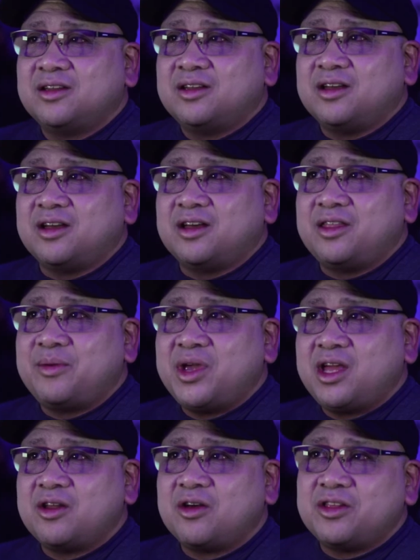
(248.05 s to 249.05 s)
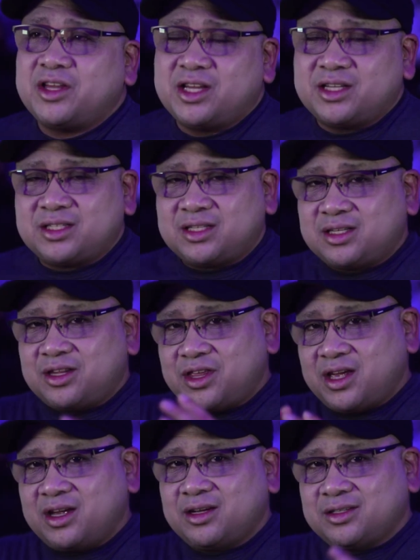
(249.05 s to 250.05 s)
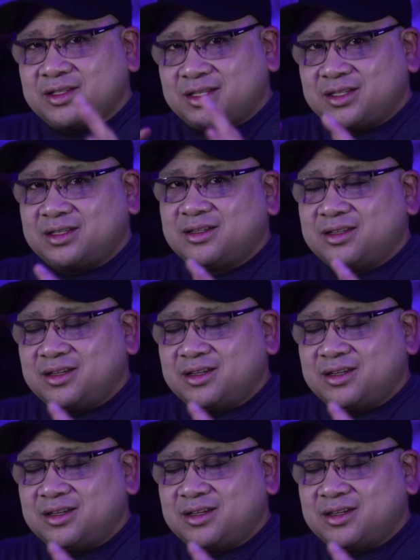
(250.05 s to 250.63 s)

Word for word: uh, they made all these things